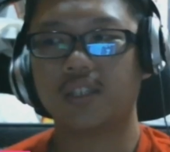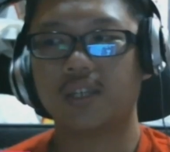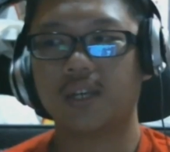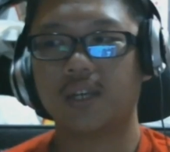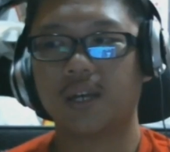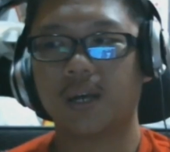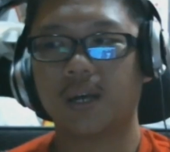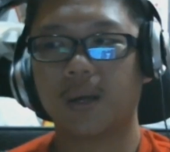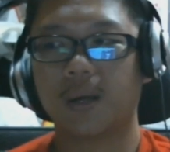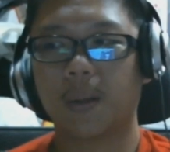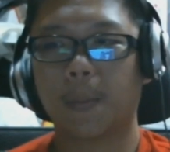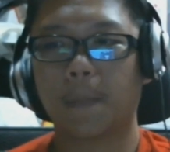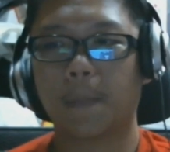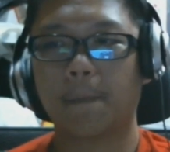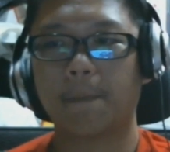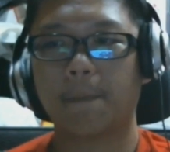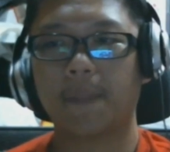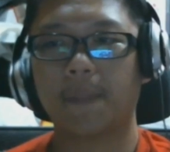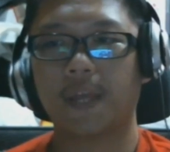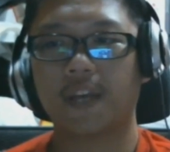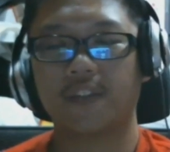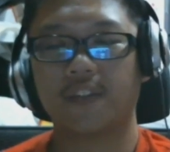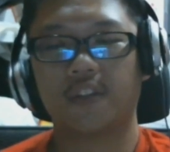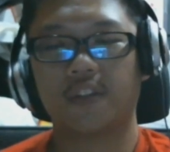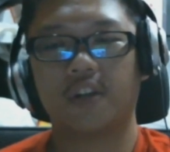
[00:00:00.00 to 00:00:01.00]

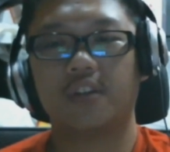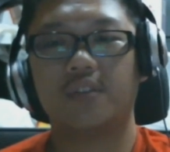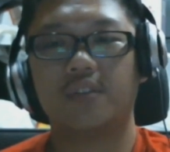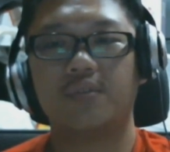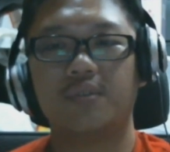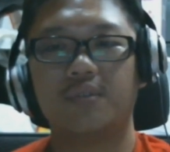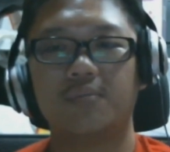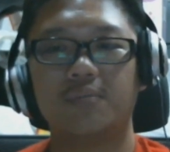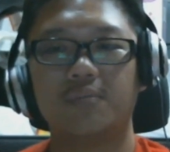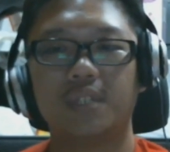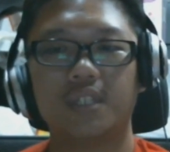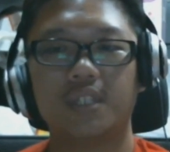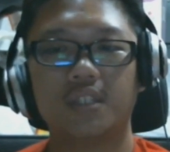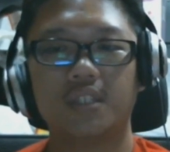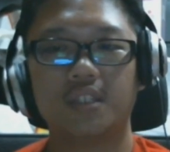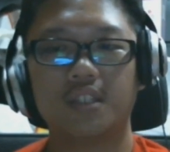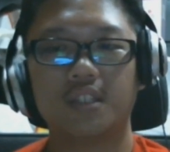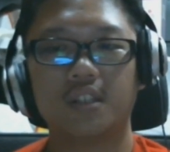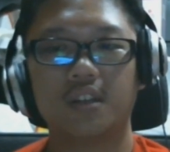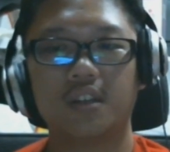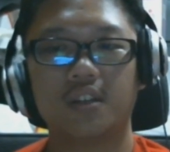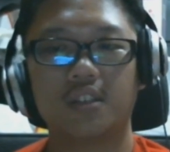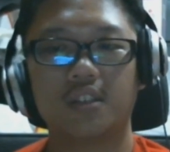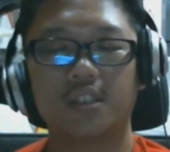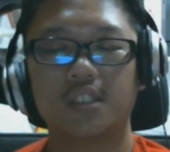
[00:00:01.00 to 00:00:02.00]
I thought it would be a
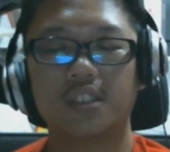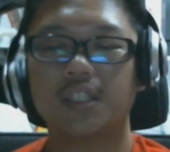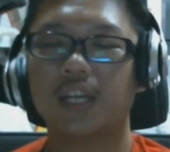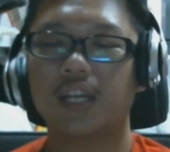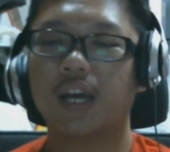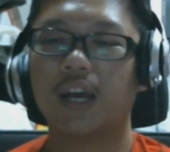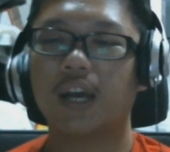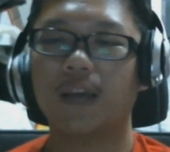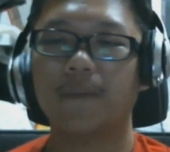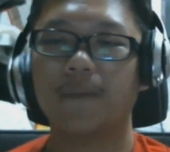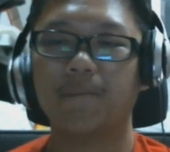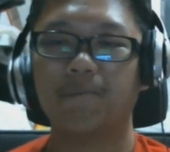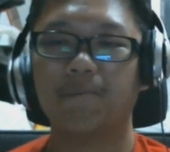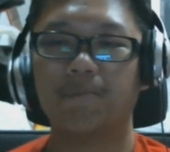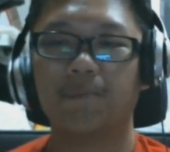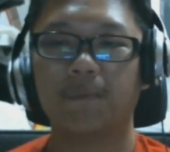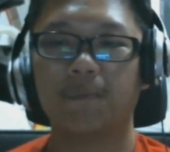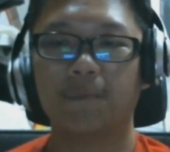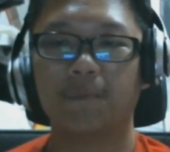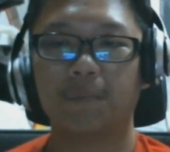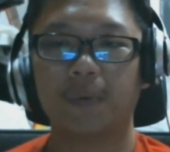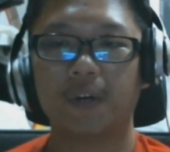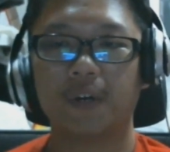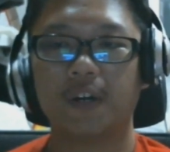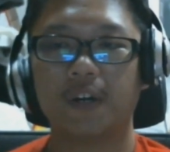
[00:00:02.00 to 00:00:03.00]
longer time,
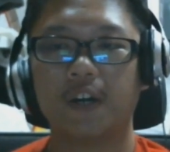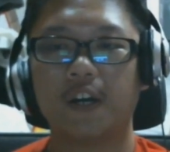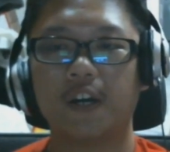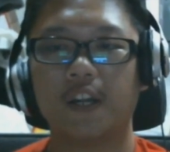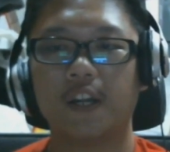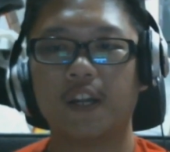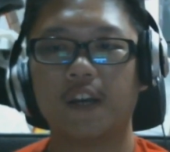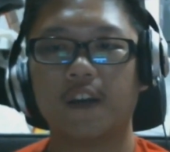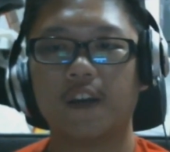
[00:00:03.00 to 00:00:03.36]
but